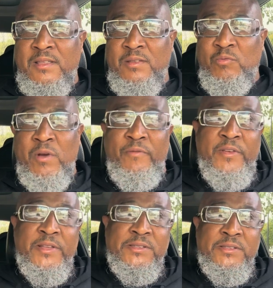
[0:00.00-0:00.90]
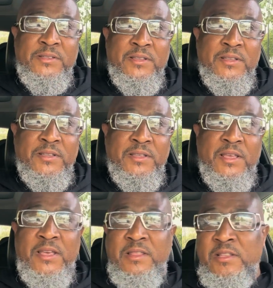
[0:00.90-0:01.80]
Whether it's
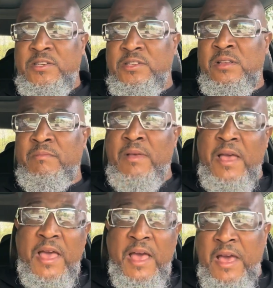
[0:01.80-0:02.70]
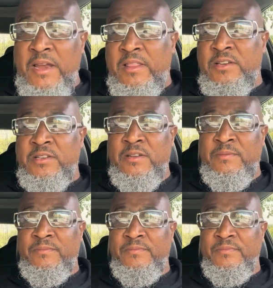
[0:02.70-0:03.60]
in the gym, out of the
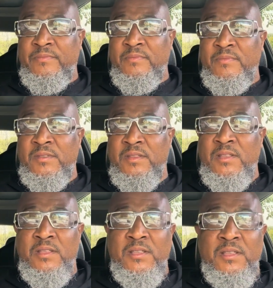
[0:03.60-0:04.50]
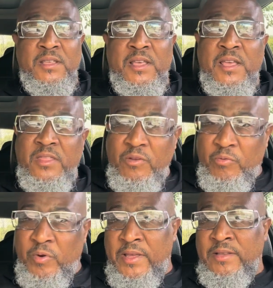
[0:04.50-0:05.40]
gym, in the
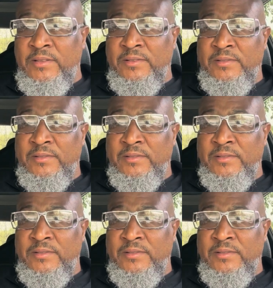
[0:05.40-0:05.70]
ring,